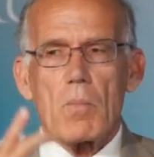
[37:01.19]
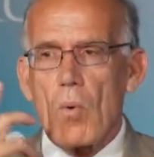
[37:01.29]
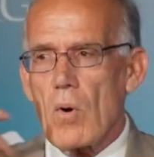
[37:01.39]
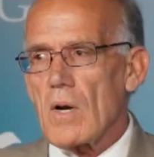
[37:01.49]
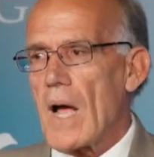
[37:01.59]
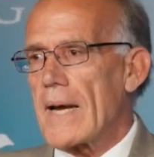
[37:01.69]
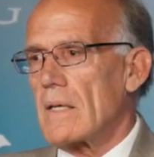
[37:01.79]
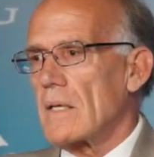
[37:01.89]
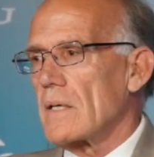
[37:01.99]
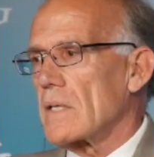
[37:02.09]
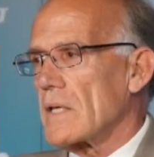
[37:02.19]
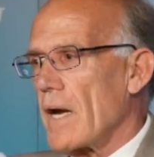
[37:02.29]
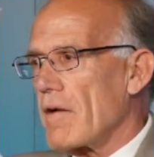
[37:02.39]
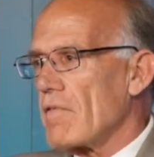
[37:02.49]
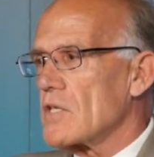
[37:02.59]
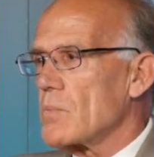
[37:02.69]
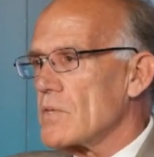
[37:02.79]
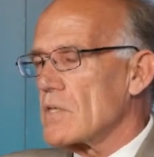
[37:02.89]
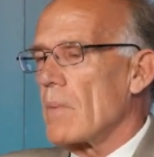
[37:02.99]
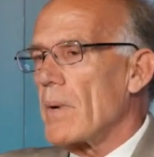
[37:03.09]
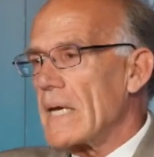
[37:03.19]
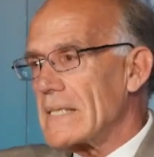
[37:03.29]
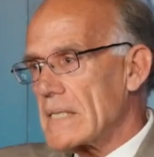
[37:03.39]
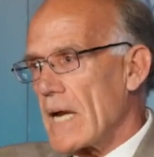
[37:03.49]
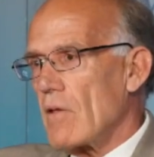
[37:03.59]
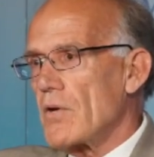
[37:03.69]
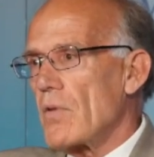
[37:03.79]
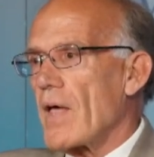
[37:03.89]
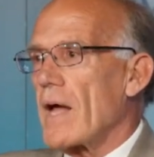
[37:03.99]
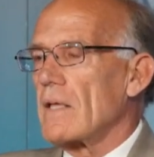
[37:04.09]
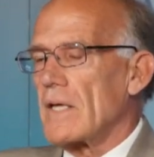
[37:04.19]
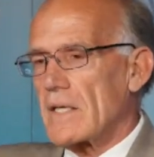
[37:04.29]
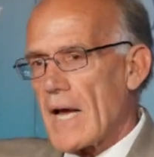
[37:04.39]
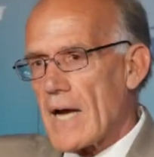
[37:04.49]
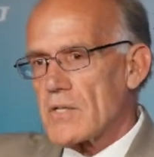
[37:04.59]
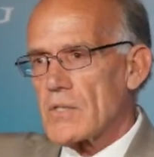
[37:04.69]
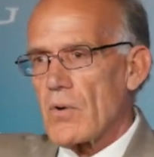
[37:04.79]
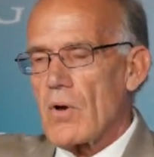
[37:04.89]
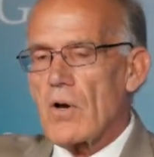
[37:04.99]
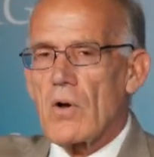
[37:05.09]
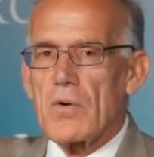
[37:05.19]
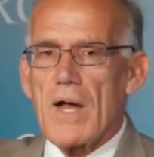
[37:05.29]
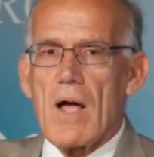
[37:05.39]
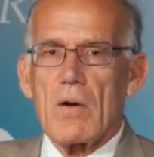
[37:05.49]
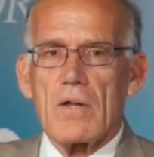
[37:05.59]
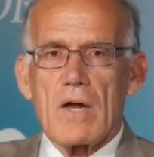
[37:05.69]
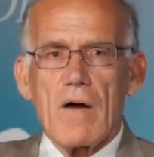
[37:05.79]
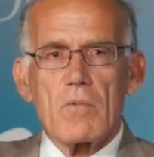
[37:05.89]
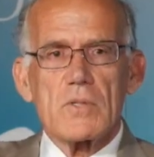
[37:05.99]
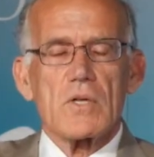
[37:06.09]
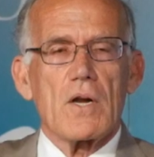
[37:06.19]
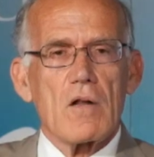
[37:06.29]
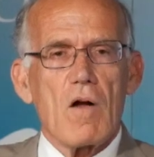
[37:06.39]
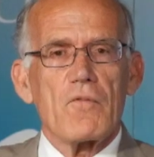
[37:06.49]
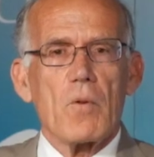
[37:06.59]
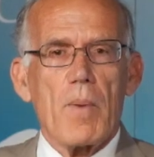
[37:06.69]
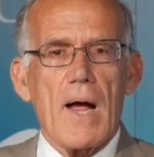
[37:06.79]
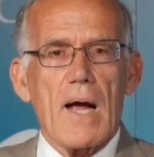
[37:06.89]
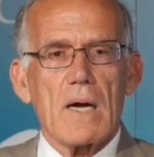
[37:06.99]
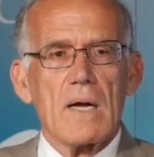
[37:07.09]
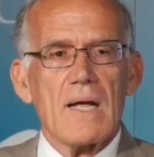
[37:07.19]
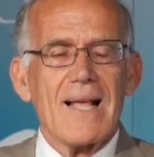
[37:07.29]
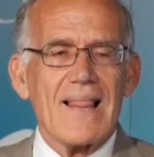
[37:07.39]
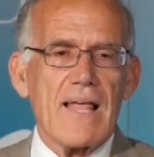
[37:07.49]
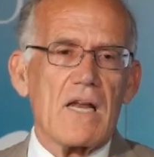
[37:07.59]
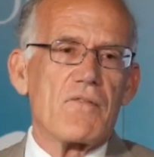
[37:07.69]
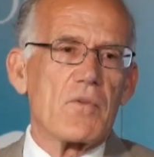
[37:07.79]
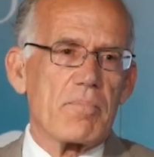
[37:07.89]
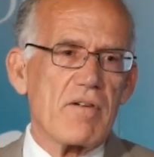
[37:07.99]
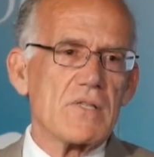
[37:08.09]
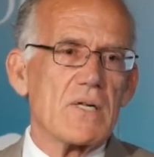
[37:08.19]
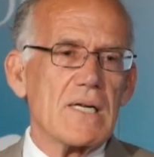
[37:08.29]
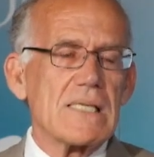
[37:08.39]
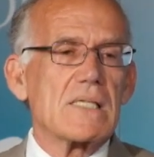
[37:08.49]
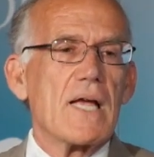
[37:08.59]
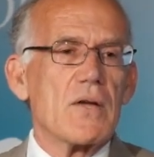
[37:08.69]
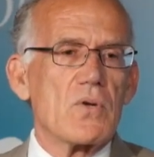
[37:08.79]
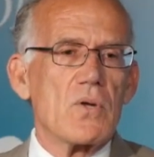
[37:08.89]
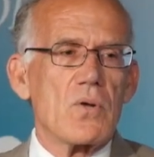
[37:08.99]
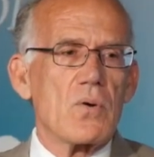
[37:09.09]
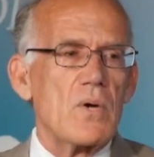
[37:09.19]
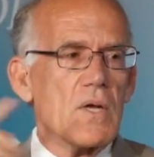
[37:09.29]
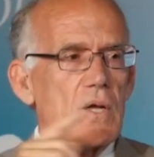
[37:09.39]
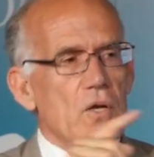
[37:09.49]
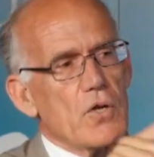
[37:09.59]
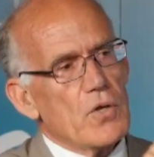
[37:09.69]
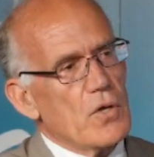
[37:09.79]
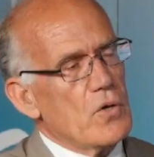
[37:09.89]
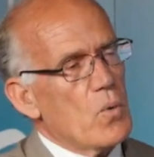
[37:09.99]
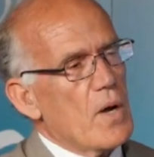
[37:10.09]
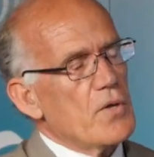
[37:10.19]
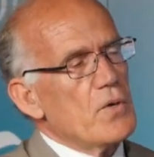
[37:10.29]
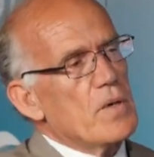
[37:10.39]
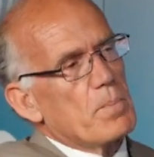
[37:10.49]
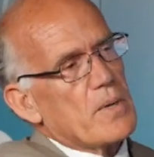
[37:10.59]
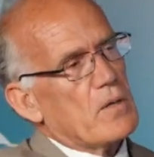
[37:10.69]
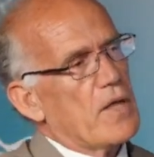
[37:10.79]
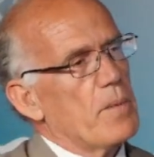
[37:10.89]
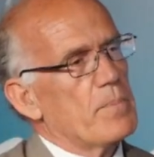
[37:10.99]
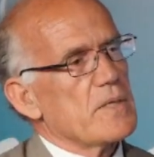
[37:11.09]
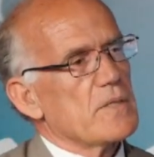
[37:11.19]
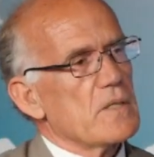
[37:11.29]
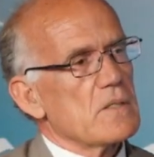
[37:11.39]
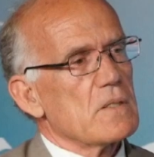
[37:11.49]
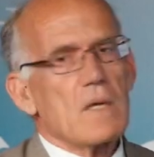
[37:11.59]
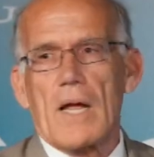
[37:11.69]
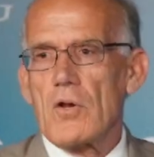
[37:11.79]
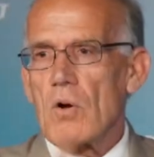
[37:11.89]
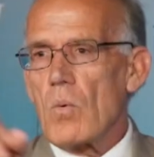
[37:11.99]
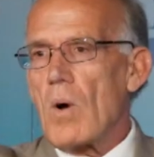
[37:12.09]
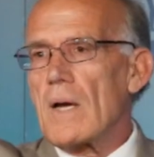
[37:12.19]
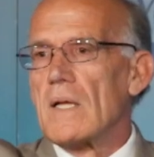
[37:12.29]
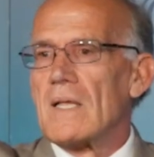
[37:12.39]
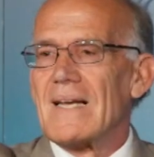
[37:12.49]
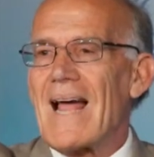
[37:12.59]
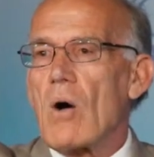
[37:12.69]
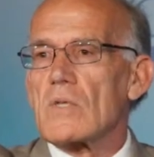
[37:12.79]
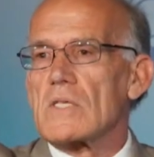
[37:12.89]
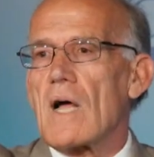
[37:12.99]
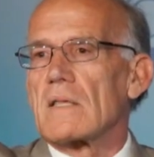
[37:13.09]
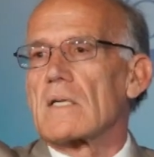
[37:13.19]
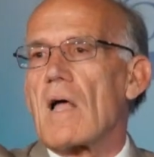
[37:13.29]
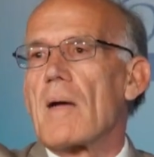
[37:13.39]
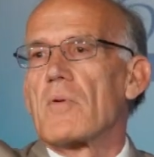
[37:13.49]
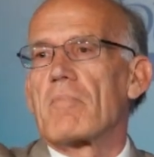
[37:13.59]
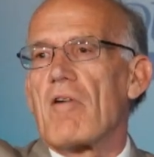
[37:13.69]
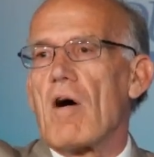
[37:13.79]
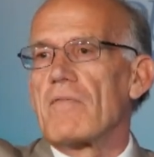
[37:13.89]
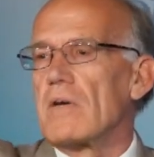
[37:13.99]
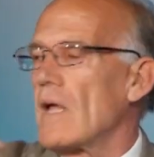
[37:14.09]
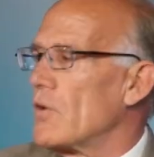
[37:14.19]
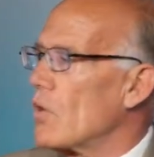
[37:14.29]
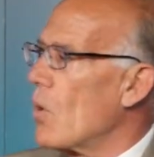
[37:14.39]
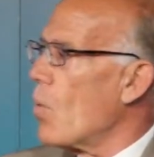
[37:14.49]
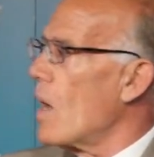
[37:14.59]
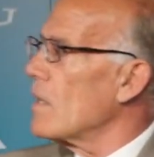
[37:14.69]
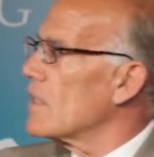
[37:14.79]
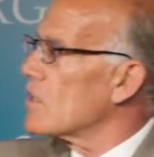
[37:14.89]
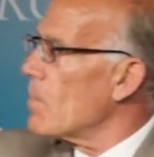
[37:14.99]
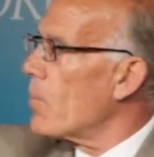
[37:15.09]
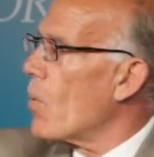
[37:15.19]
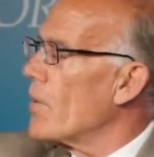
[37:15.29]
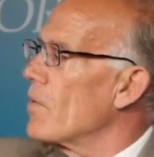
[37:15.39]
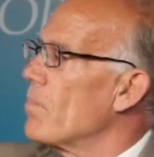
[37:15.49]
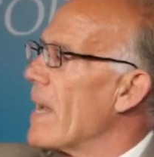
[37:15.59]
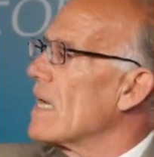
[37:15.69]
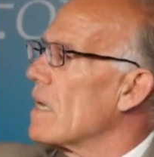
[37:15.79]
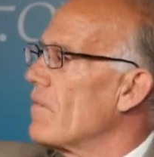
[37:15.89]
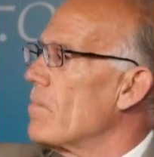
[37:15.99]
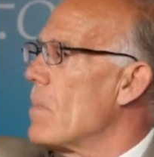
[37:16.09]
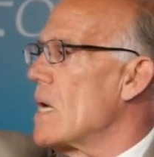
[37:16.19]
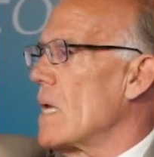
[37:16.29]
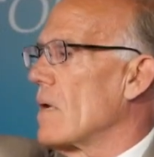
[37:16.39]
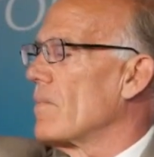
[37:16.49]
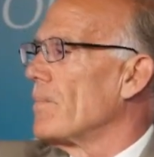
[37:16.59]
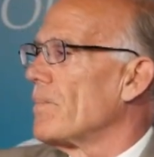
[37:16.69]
you're more likely to take risk when somebody is telling you that and that taxes are going to go down and the government's going to get off your back than if the president is saying to you, you know what, you didn't build that business. And you know what, now is not the time to profit. And you know what, at some point you've made enough money.